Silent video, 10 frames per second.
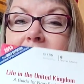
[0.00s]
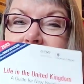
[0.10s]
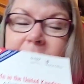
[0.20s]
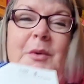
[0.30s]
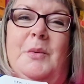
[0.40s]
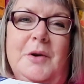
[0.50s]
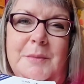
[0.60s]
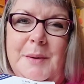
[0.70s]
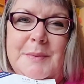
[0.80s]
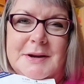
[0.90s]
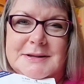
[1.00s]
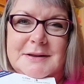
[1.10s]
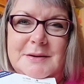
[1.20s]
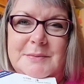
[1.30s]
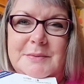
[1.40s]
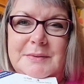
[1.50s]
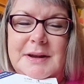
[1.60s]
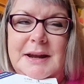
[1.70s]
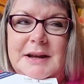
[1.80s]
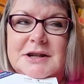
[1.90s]
I'm not worried about passing the
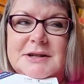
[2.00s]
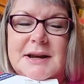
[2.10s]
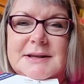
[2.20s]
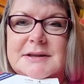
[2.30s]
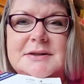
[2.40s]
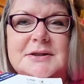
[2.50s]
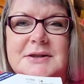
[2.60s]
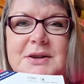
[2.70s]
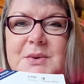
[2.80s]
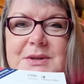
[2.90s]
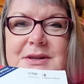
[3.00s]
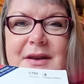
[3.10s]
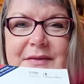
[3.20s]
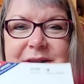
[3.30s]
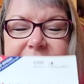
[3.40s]
English test. It's just a nuisance having to